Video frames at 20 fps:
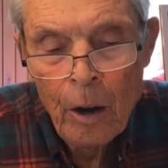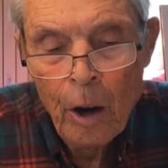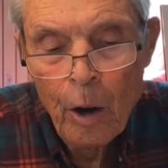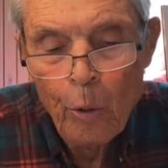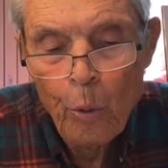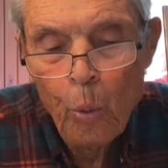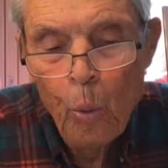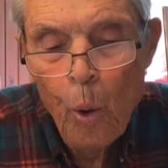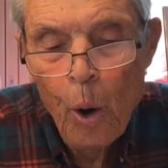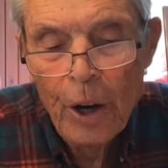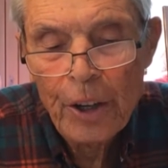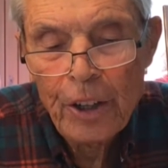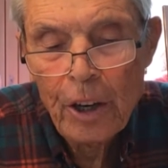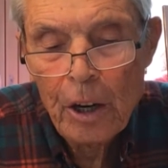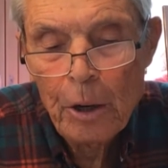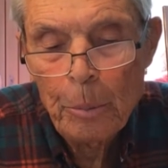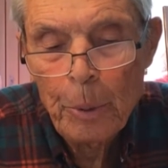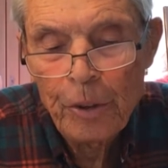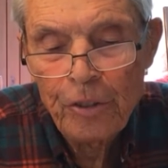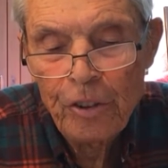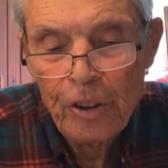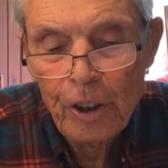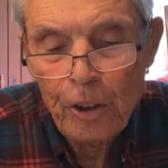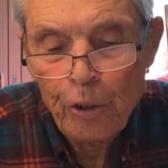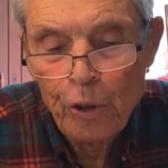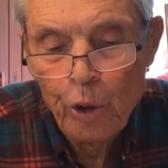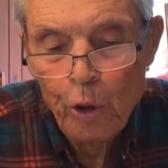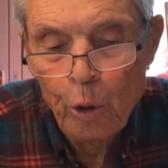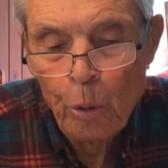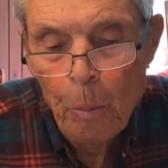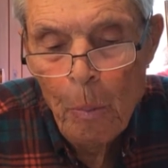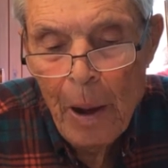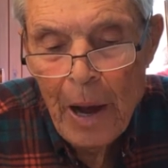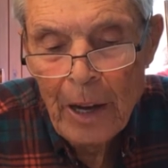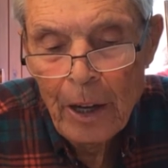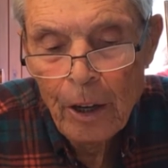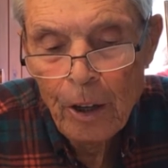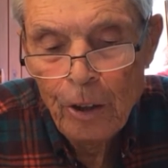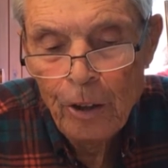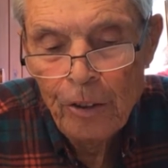of white homosexual
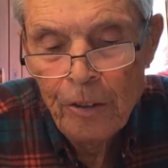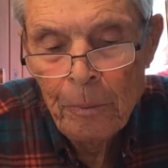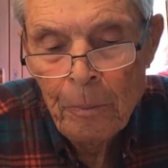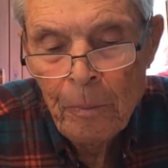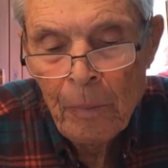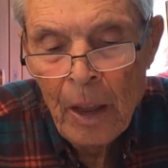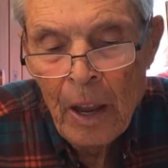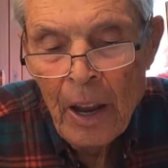males